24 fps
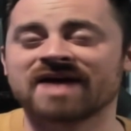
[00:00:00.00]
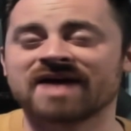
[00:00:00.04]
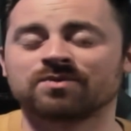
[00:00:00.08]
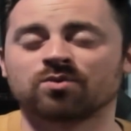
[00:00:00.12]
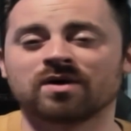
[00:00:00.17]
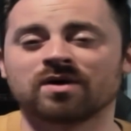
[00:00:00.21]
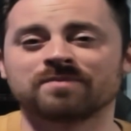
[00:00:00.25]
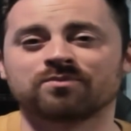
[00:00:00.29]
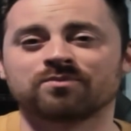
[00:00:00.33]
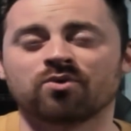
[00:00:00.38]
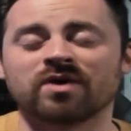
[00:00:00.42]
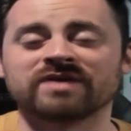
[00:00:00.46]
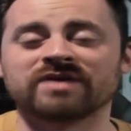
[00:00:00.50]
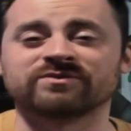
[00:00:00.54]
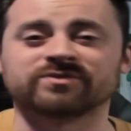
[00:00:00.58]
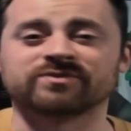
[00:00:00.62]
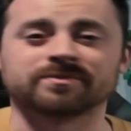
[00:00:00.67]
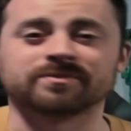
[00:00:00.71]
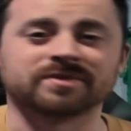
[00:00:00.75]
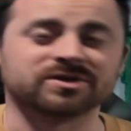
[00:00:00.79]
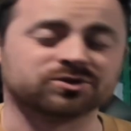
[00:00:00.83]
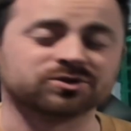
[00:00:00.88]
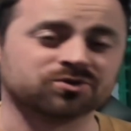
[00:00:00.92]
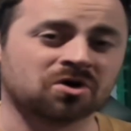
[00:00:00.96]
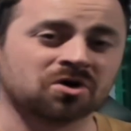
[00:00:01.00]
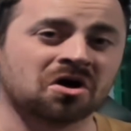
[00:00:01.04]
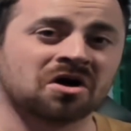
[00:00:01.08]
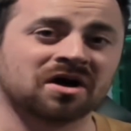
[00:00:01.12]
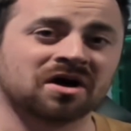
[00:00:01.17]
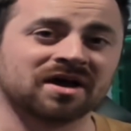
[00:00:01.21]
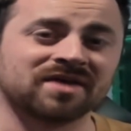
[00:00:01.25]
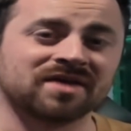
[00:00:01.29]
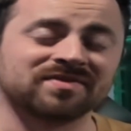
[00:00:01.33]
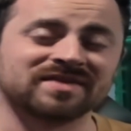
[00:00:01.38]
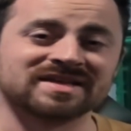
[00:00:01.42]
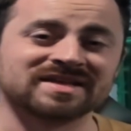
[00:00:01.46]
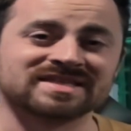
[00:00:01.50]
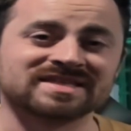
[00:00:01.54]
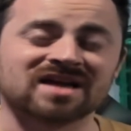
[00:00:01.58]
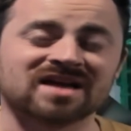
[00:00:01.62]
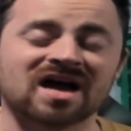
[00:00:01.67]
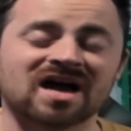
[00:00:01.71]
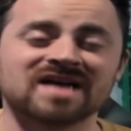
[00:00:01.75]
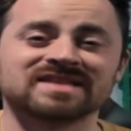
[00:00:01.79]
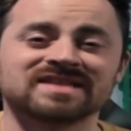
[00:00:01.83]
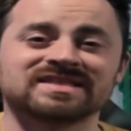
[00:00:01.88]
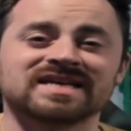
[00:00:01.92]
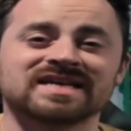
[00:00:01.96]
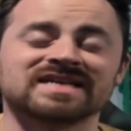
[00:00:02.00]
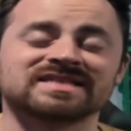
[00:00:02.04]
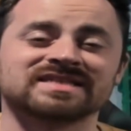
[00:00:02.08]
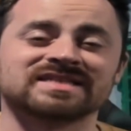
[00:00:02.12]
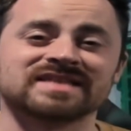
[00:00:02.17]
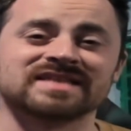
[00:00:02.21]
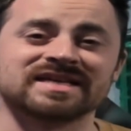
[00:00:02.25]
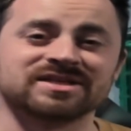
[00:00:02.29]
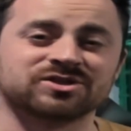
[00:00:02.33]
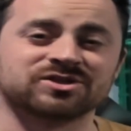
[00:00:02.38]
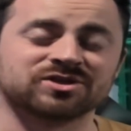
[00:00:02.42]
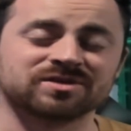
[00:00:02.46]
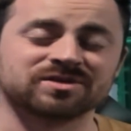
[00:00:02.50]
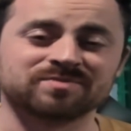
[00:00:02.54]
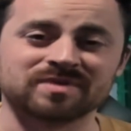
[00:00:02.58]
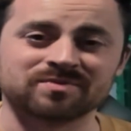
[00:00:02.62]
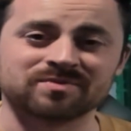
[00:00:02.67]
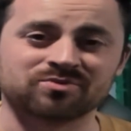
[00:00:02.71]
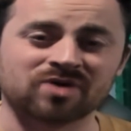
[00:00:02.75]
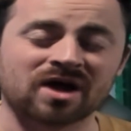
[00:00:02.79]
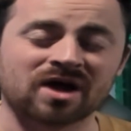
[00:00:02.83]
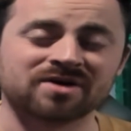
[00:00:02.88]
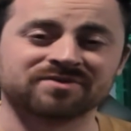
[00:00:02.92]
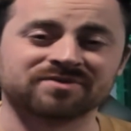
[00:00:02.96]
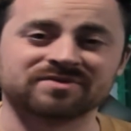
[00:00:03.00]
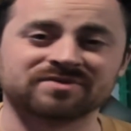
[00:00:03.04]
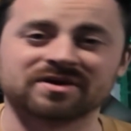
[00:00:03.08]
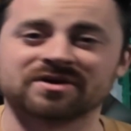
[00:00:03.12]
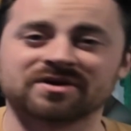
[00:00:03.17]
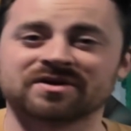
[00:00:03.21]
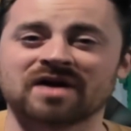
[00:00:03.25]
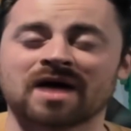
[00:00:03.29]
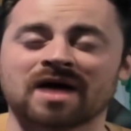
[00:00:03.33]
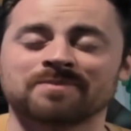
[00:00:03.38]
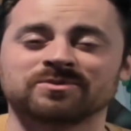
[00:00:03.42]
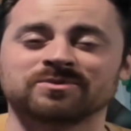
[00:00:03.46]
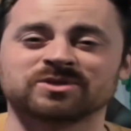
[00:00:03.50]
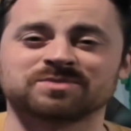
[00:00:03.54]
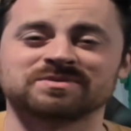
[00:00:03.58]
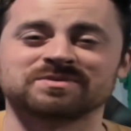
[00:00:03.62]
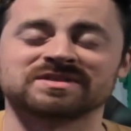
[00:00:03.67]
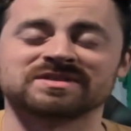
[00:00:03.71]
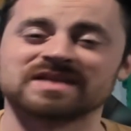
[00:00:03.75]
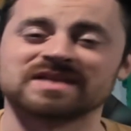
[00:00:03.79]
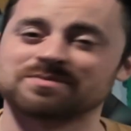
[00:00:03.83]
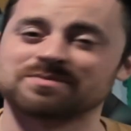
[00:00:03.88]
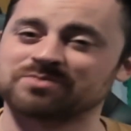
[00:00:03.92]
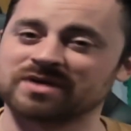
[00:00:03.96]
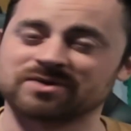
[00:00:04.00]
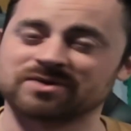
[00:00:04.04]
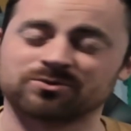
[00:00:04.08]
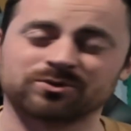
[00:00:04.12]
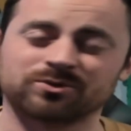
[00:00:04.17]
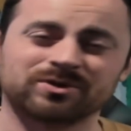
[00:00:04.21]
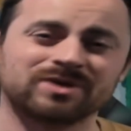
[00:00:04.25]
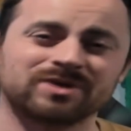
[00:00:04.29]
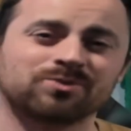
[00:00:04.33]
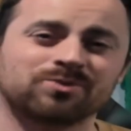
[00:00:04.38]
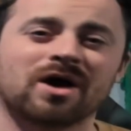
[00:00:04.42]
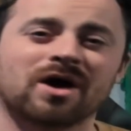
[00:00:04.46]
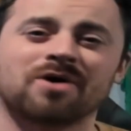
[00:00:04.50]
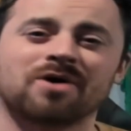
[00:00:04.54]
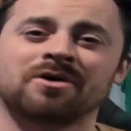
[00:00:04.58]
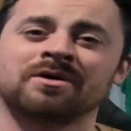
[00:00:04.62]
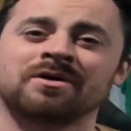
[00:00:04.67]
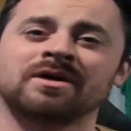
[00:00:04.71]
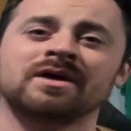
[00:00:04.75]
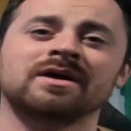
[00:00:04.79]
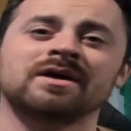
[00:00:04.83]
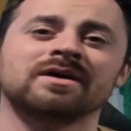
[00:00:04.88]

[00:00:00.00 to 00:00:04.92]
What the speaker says: 1 point from a draw in this contest, they should be proud of their accomplishments. They played really well.